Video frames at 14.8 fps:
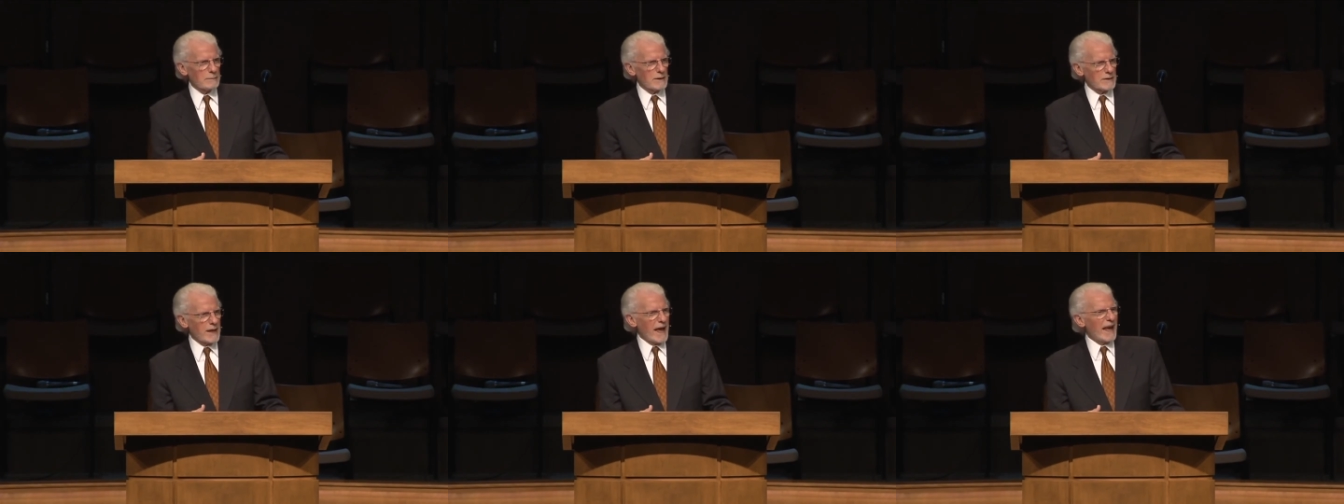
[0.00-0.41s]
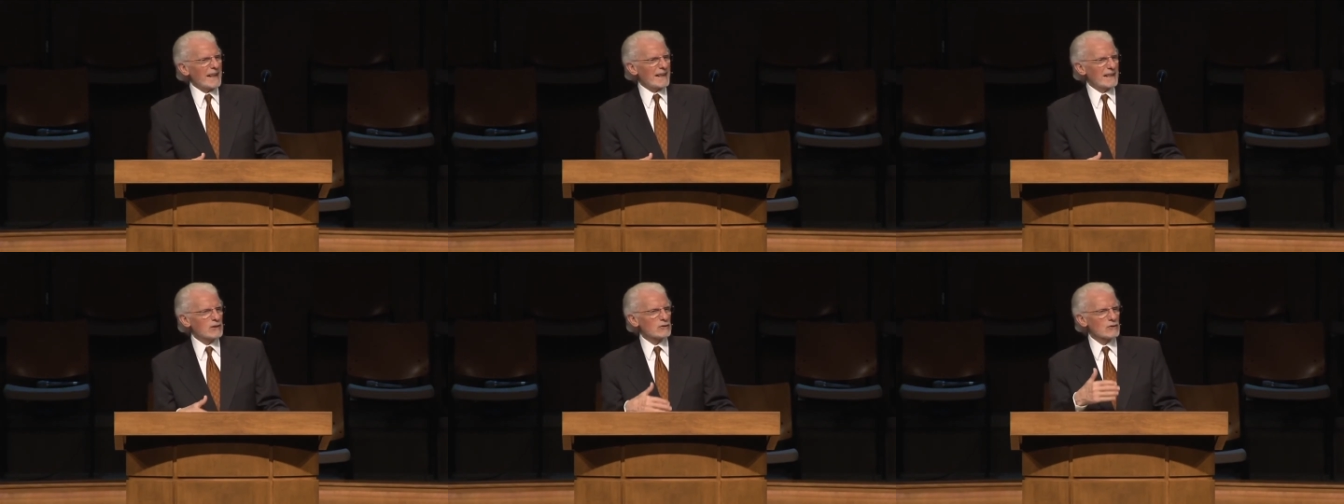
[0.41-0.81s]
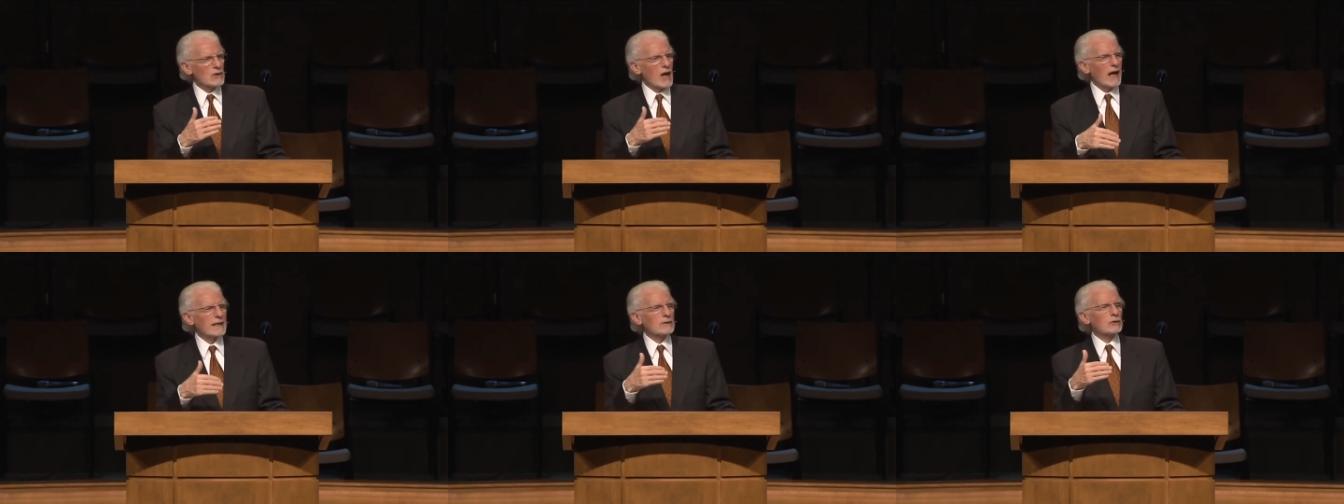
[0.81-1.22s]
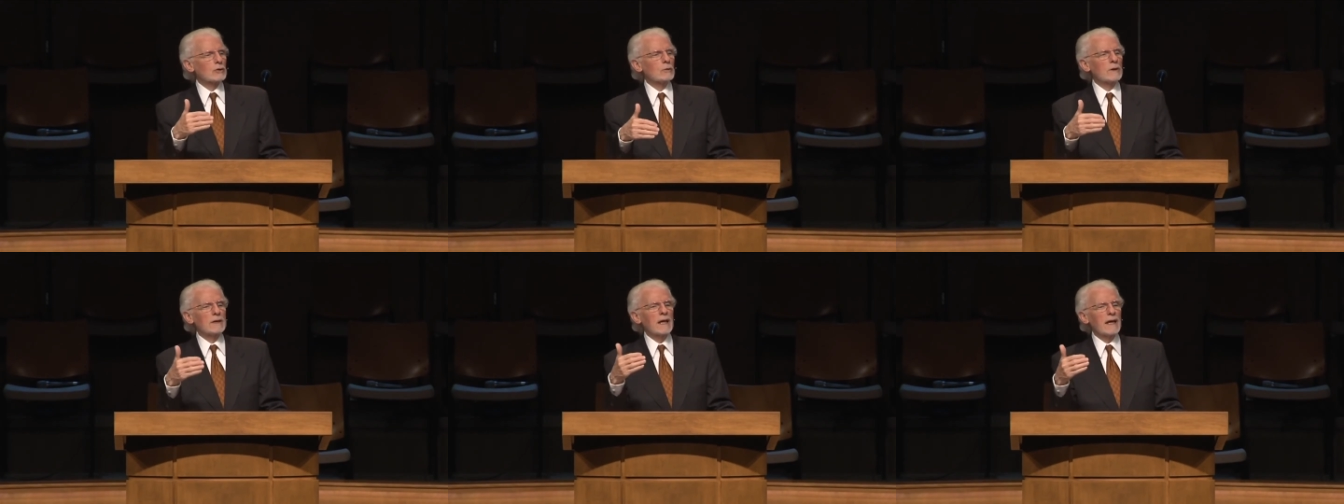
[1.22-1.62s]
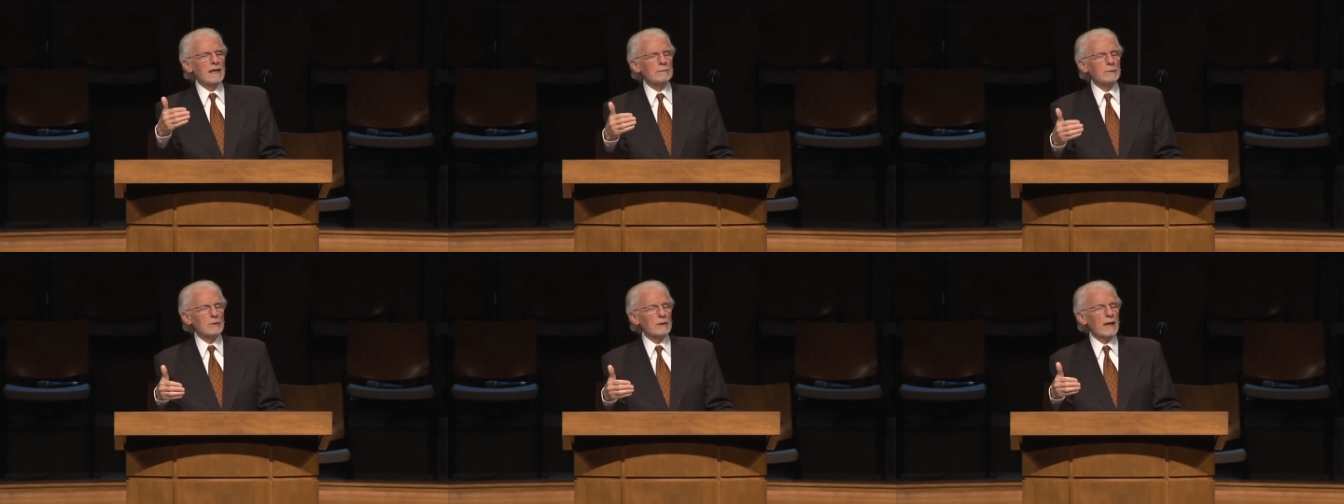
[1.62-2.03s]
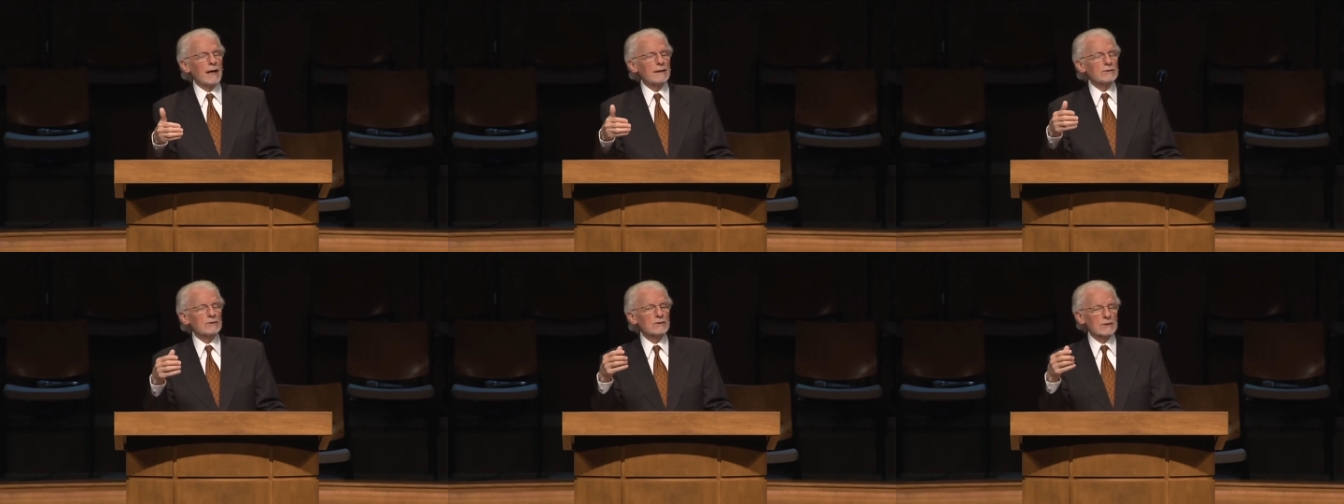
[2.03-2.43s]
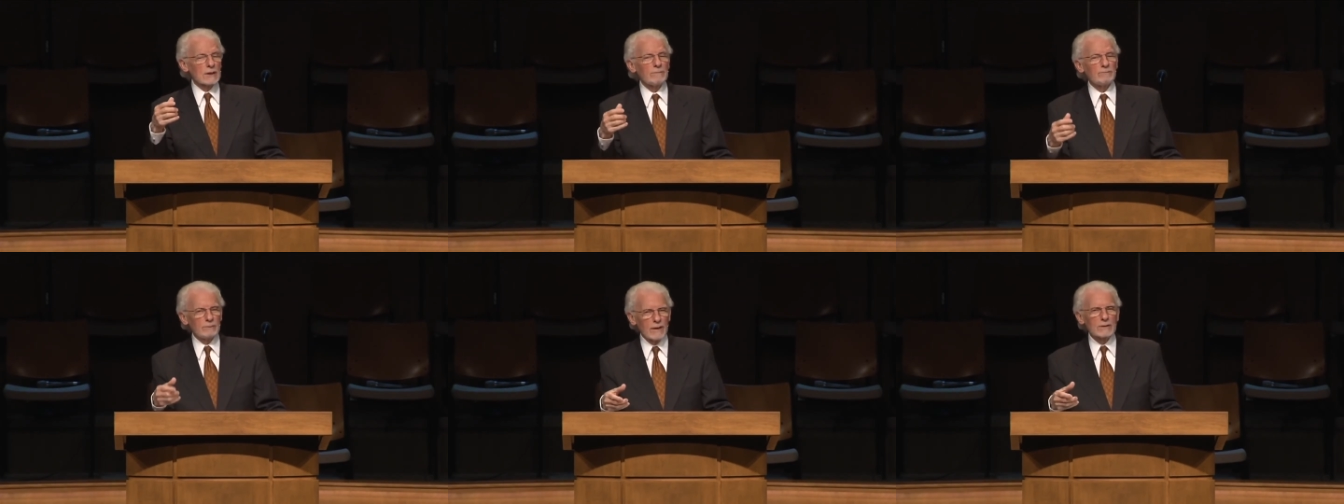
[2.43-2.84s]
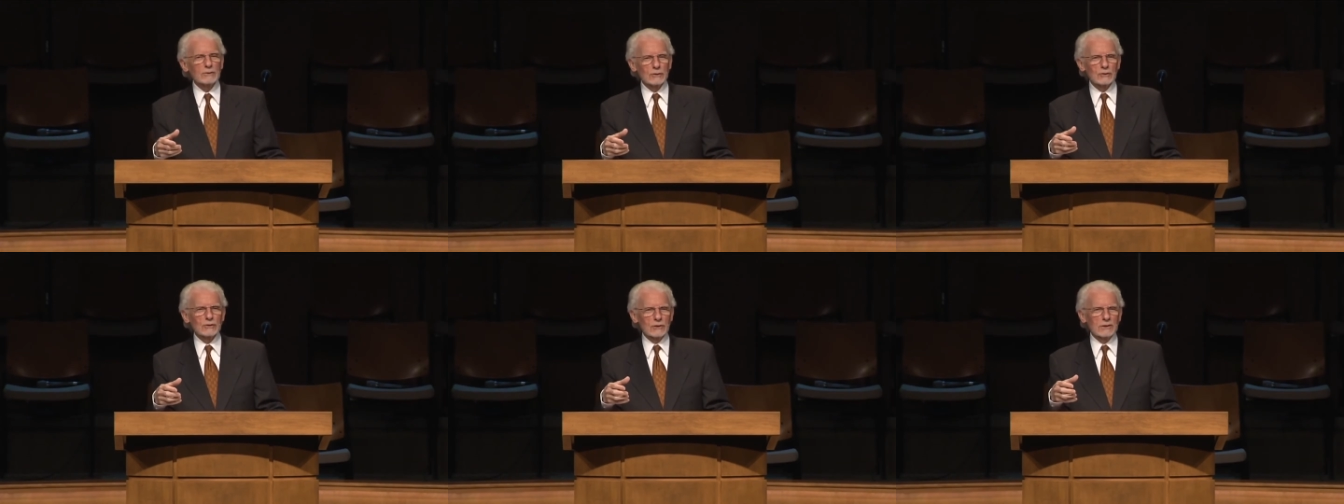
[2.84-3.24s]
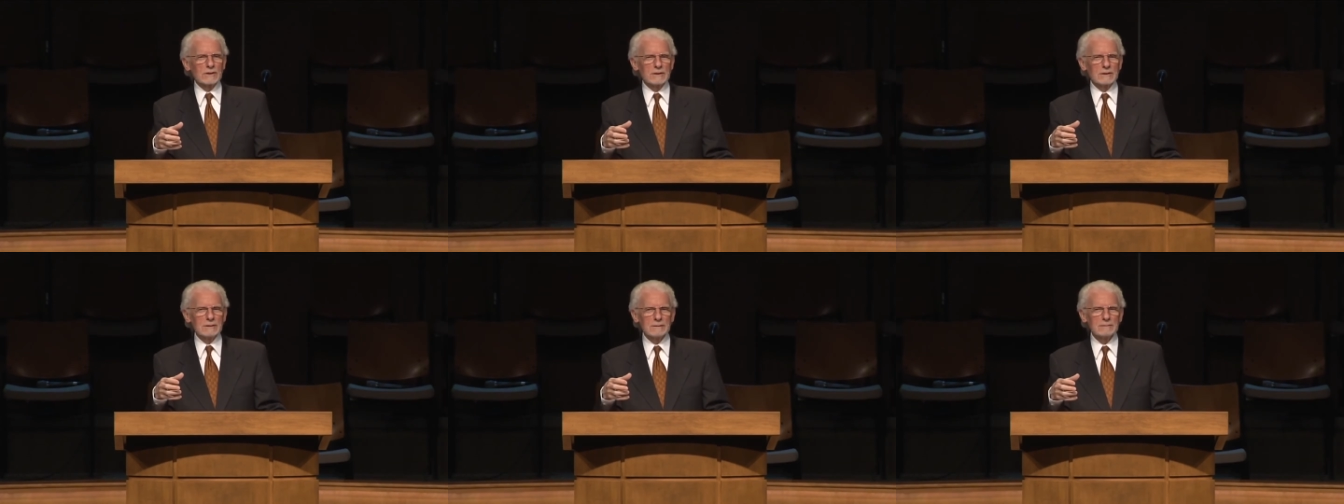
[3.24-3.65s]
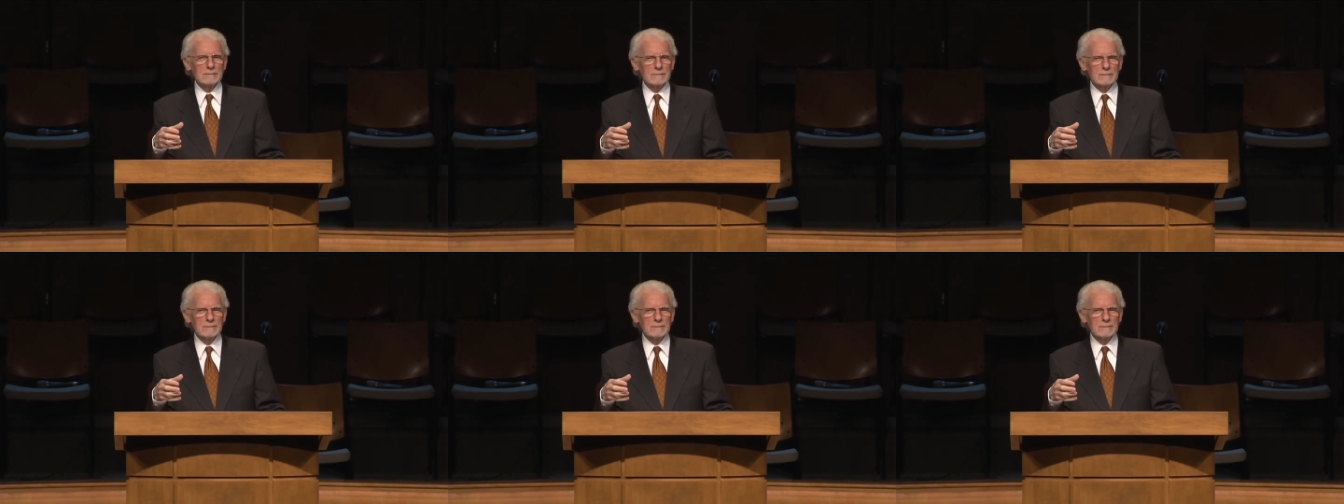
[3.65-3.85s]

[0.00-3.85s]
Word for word: but that is not to enable us to function